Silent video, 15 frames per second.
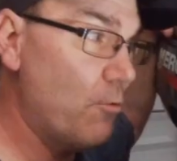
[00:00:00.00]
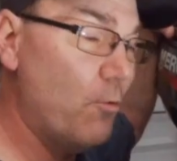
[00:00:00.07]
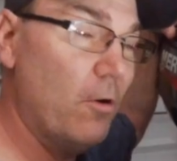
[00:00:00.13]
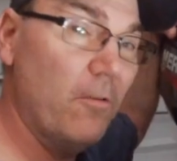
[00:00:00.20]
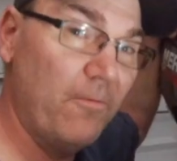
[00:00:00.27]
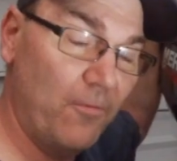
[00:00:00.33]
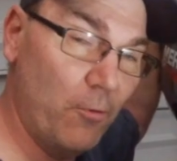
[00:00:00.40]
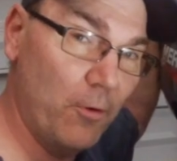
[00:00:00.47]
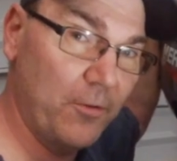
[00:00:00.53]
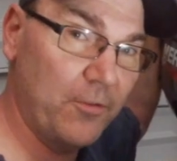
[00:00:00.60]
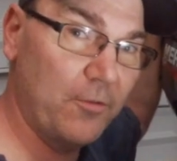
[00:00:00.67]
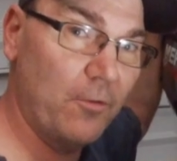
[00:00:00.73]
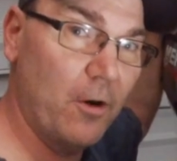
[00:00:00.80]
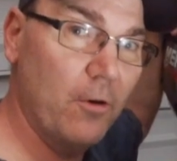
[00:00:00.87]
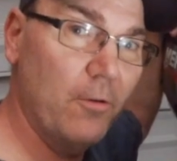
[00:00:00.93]
or four
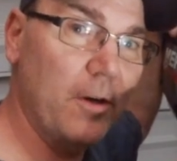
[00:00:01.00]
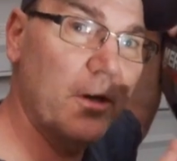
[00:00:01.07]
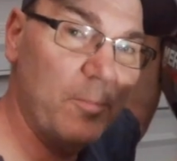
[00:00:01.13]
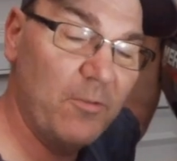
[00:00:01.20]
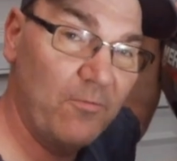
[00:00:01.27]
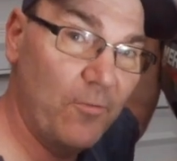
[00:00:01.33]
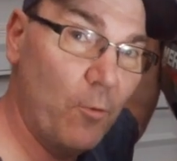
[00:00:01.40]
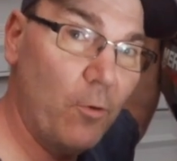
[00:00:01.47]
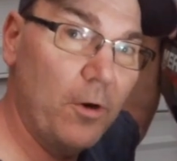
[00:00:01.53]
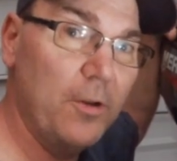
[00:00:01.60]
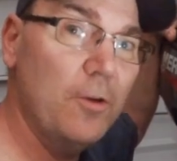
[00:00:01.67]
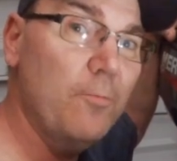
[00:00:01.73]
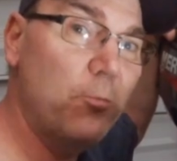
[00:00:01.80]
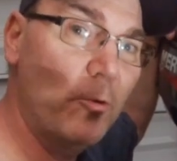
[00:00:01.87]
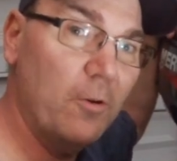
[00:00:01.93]
stroke before
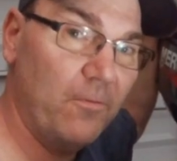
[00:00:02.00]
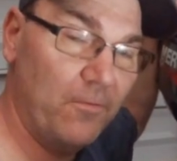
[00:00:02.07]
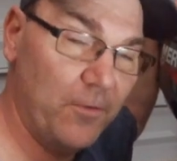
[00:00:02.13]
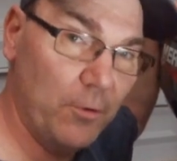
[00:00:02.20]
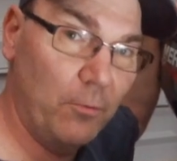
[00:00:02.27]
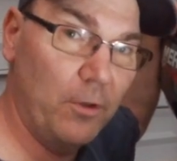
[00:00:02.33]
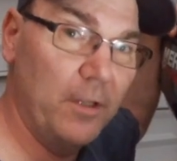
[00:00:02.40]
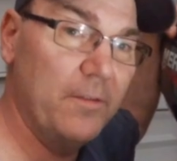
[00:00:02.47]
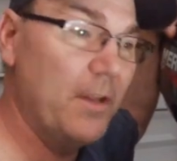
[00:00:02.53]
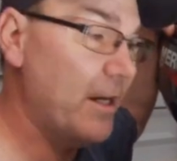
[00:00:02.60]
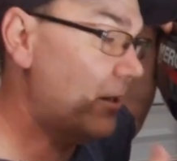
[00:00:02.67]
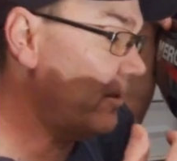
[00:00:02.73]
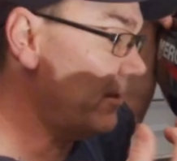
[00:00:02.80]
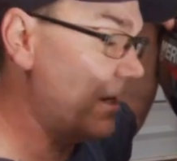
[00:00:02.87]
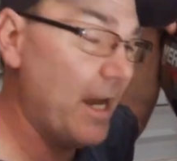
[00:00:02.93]
you put fuel in
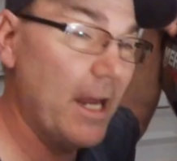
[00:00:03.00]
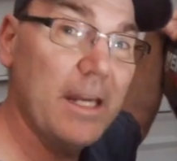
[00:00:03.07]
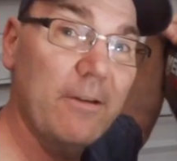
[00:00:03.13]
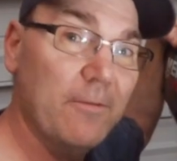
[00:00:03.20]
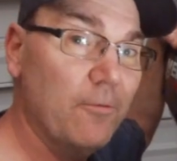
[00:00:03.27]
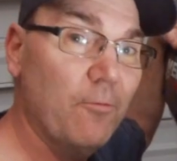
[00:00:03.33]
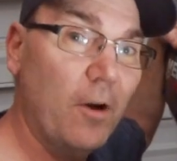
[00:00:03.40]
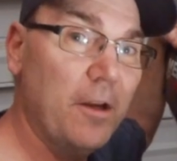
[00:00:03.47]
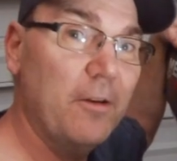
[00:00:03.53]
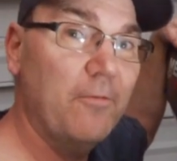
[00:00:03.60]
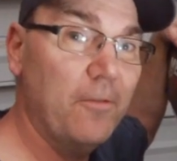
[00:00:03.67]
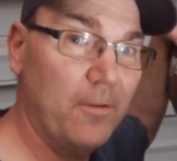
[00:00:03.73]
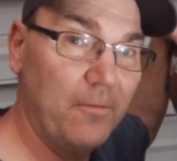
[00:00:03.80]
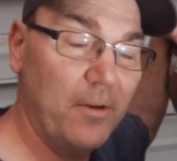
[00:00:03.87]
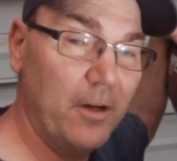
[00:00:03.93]
there and even run it
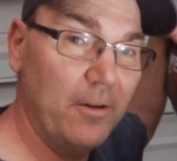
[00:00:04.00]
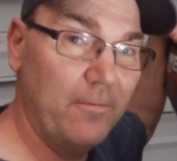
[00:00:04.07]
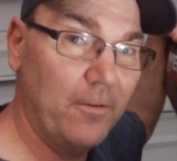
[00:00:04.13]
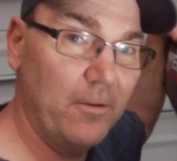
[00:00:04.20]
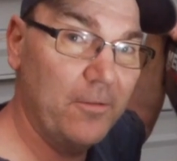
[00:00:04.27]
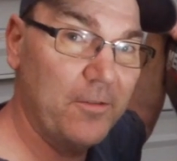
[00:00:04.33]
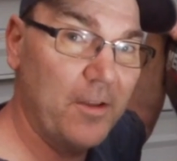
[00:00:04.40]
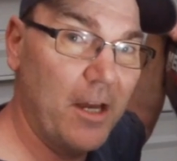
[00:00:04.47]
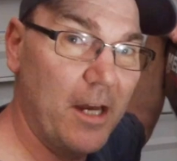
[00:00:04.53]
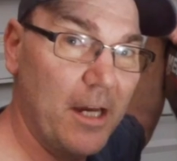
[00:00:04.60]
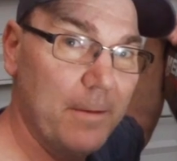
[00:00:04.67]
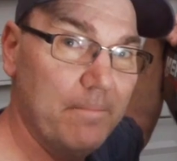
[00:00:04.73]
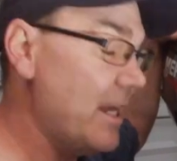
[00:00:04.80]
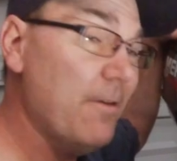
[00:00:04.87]
for the very first time.